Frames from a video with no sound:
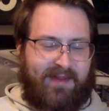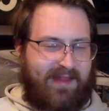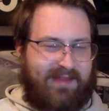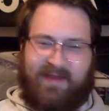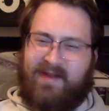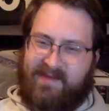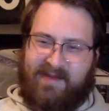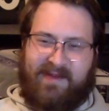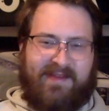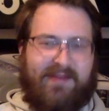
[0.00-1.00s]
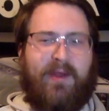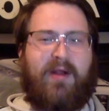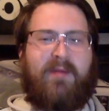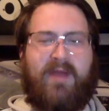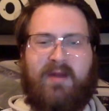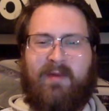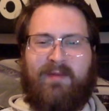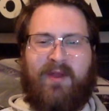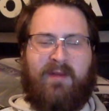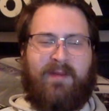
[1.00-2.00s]
That's at least the bare minimum
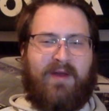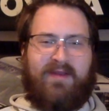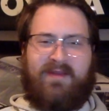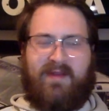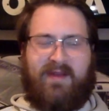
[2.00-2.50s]
there. But